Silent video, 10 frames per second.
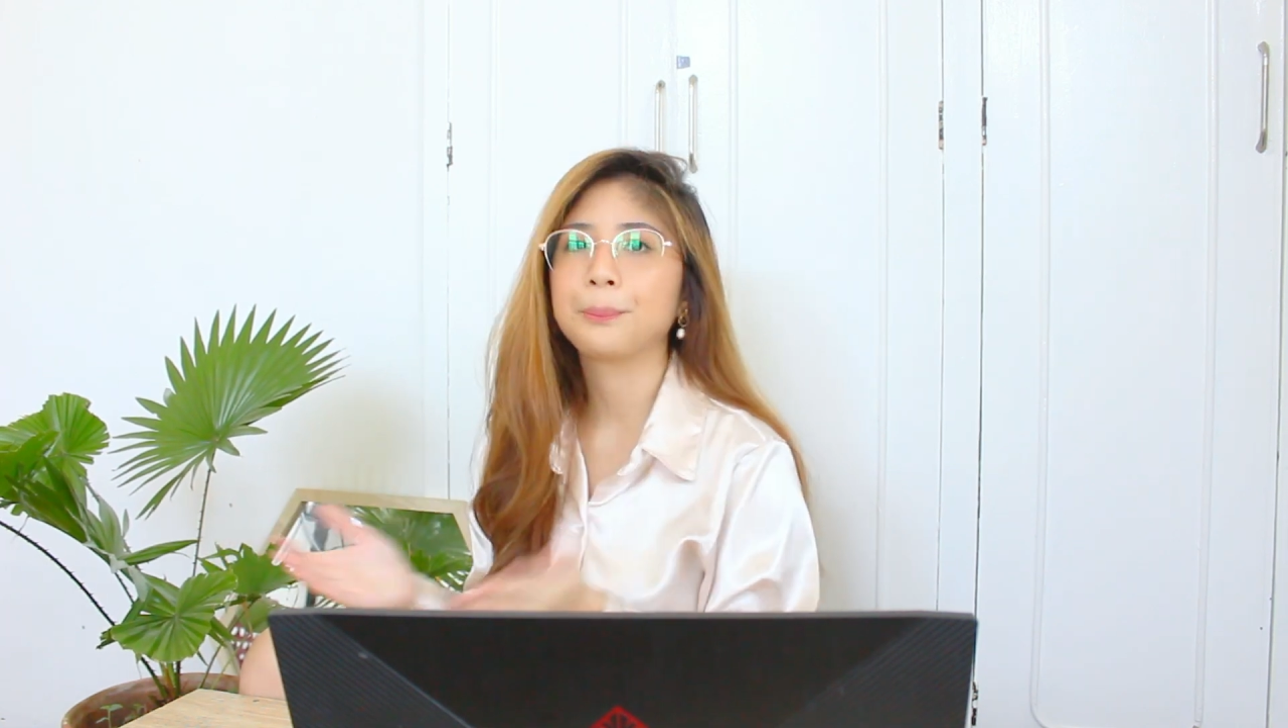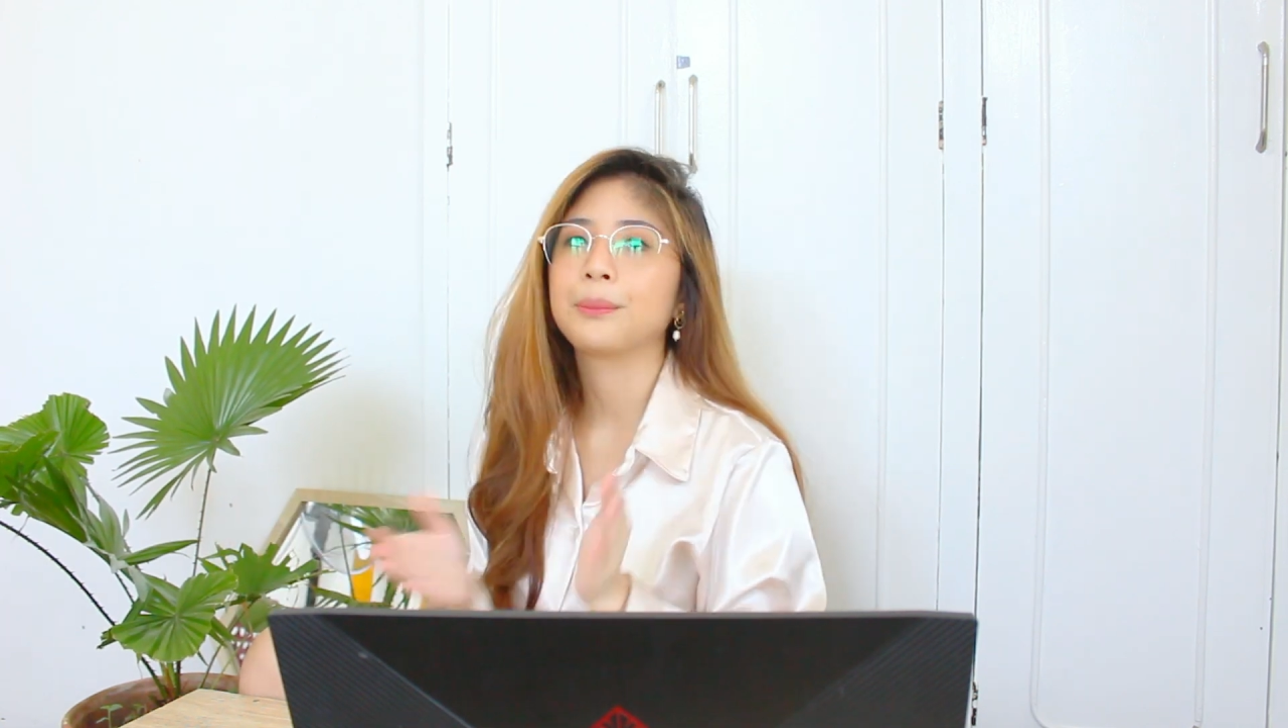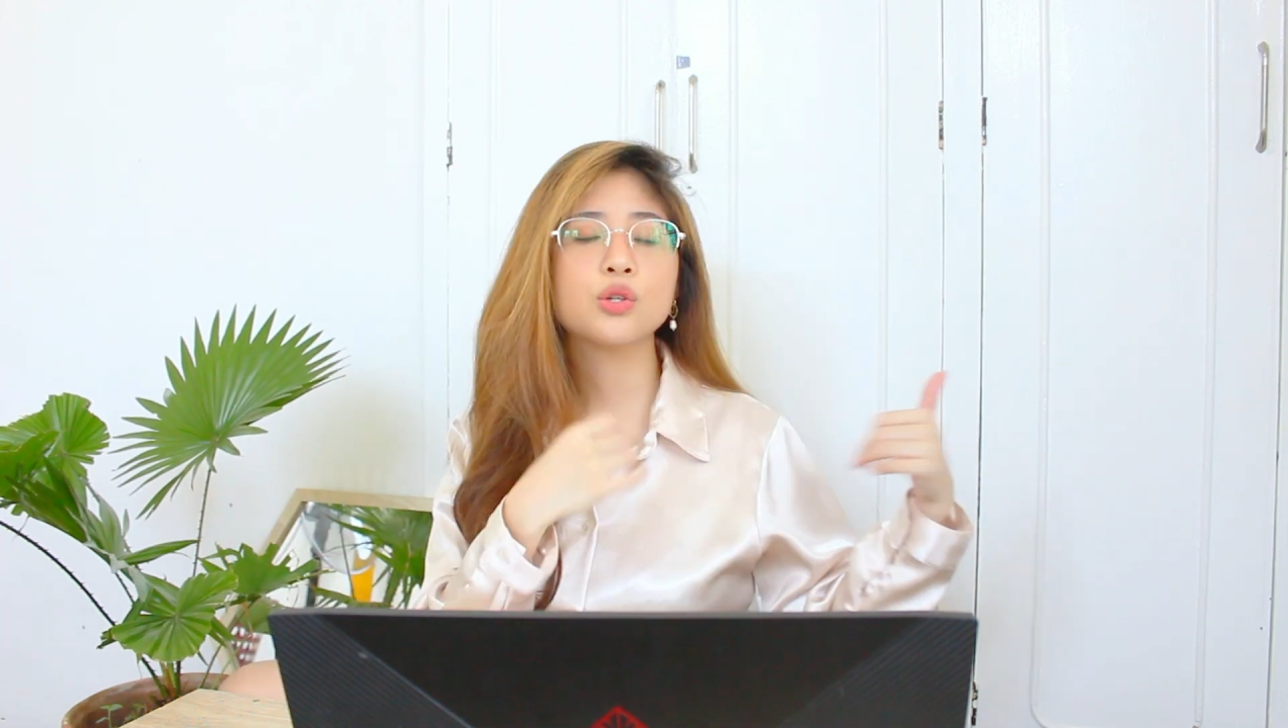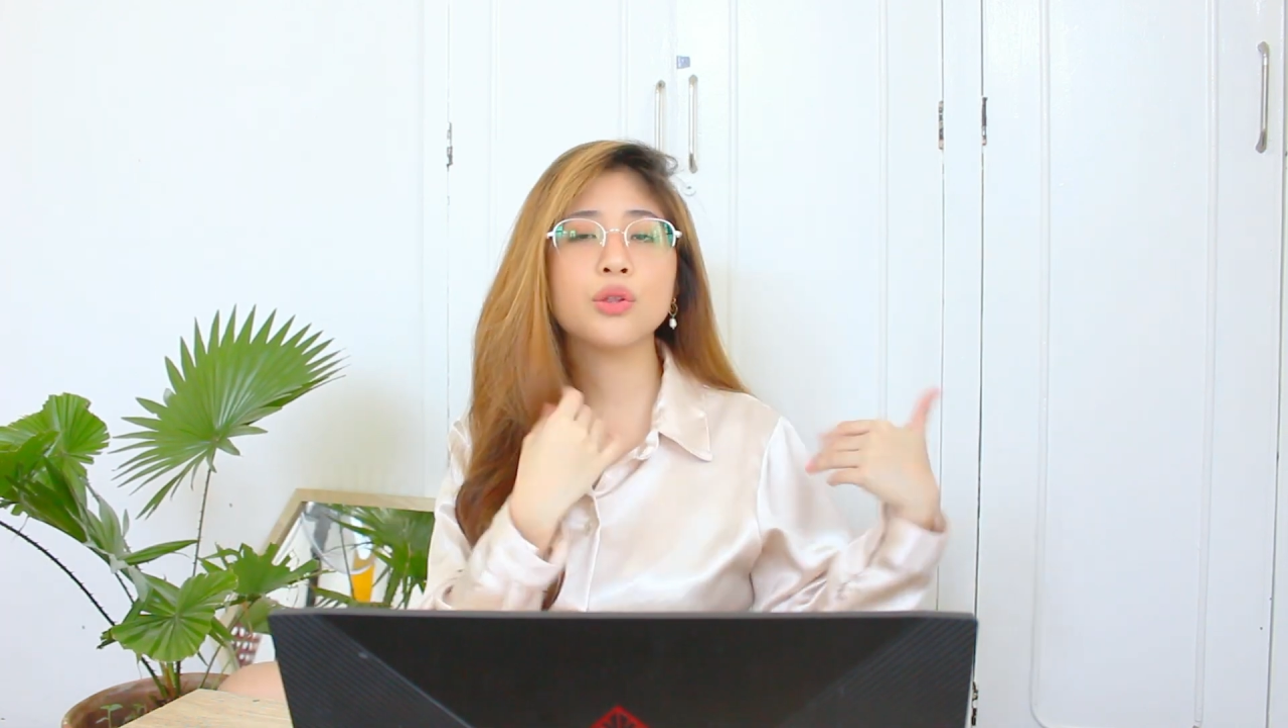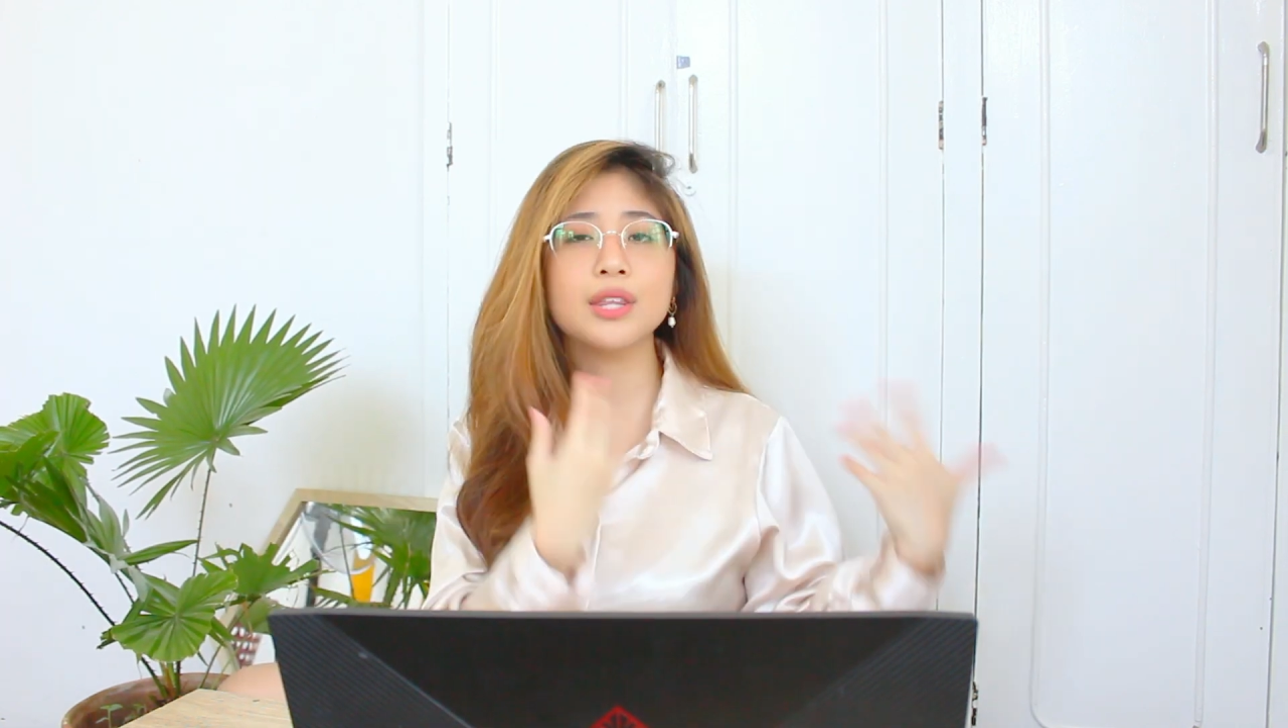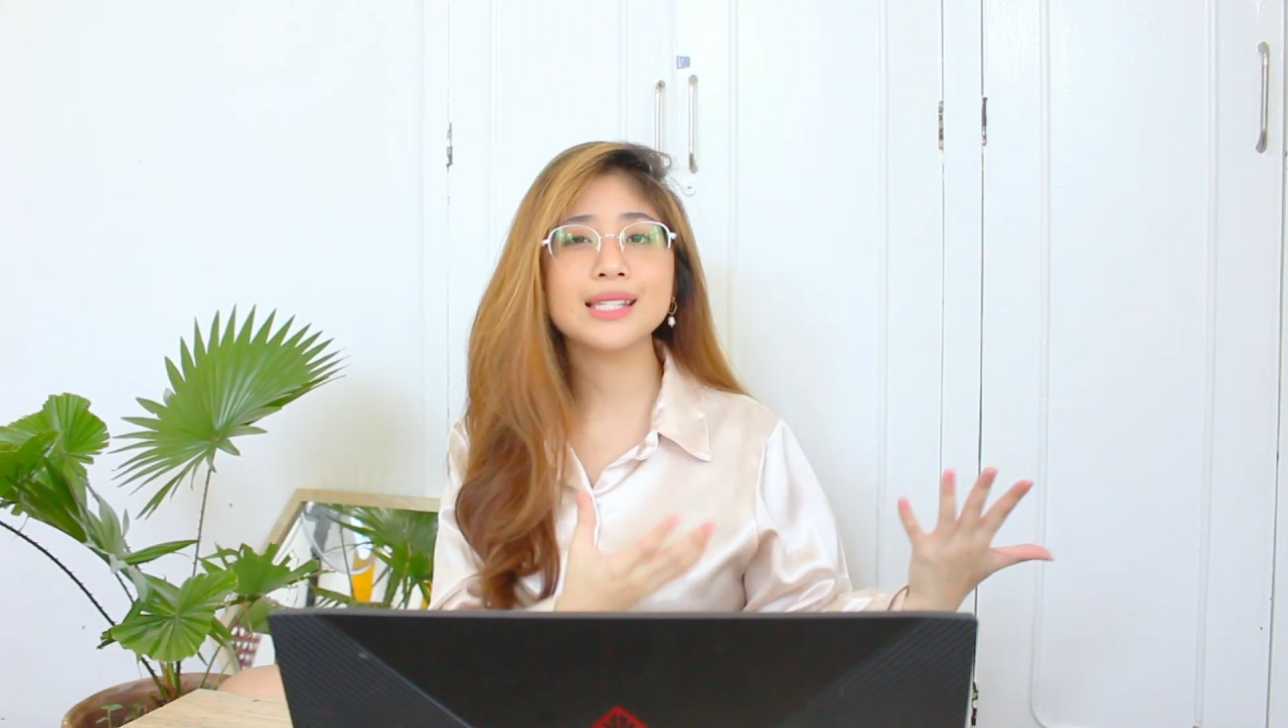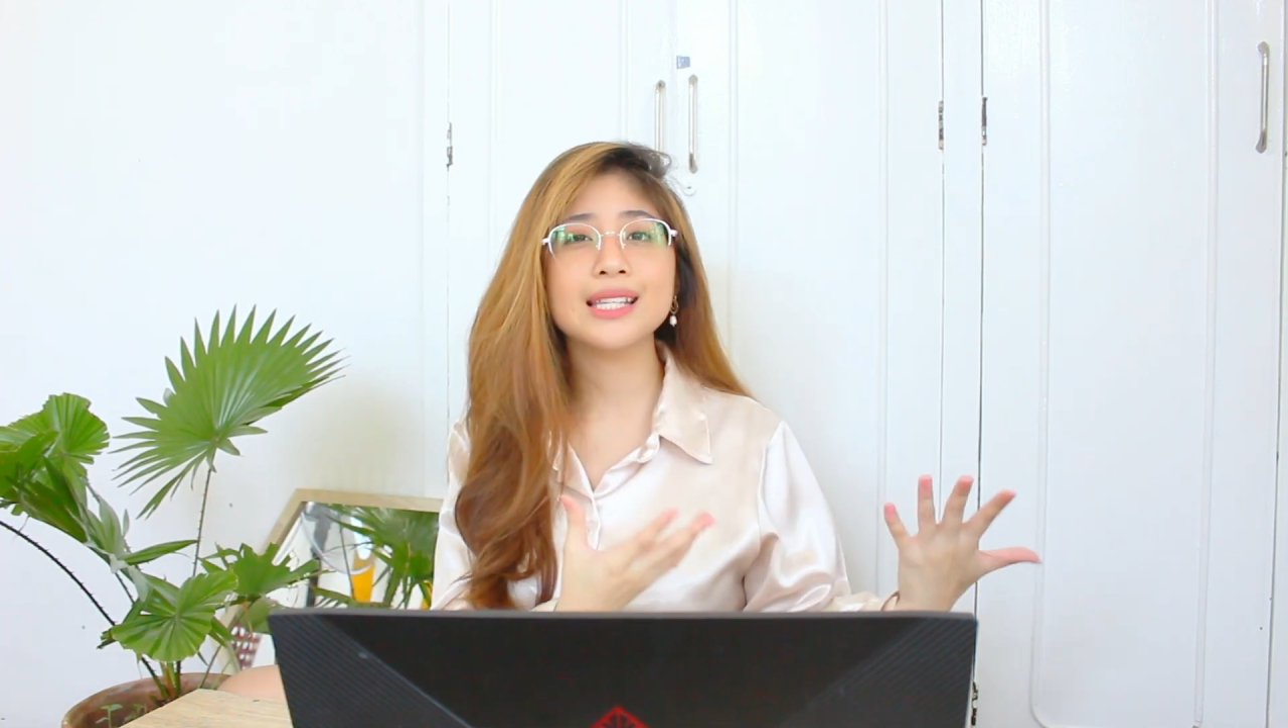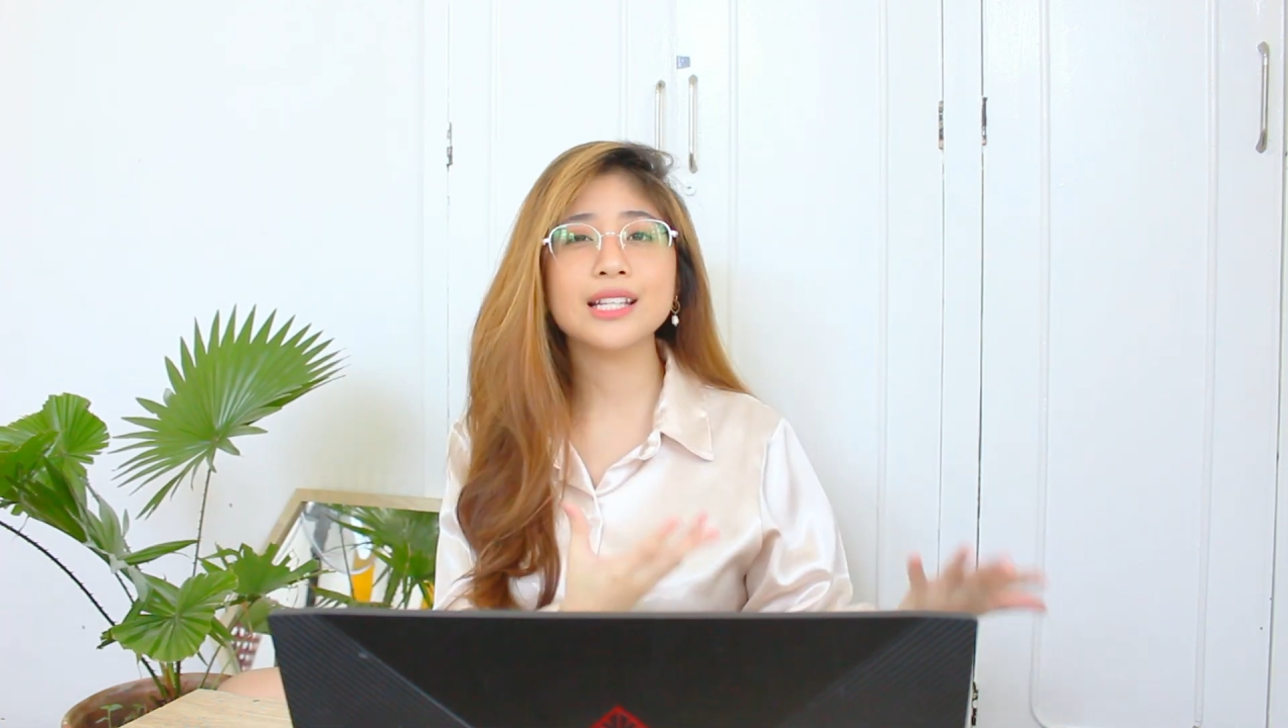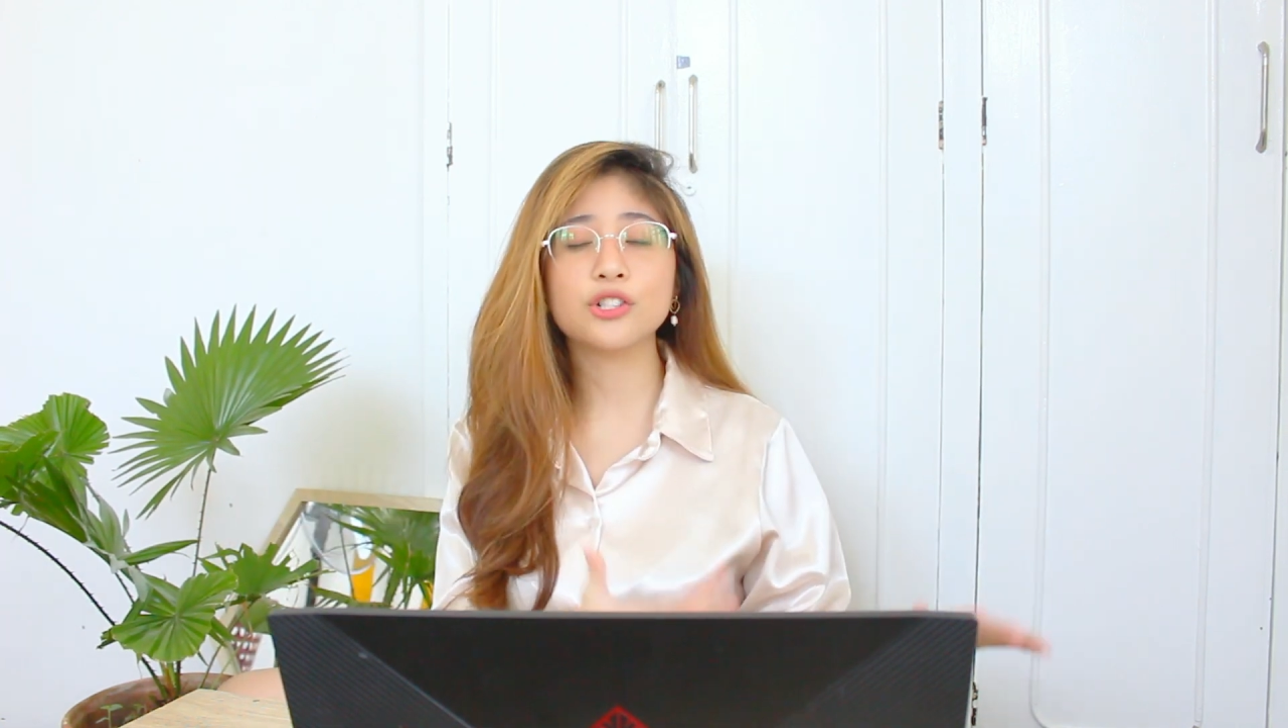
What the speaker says: So this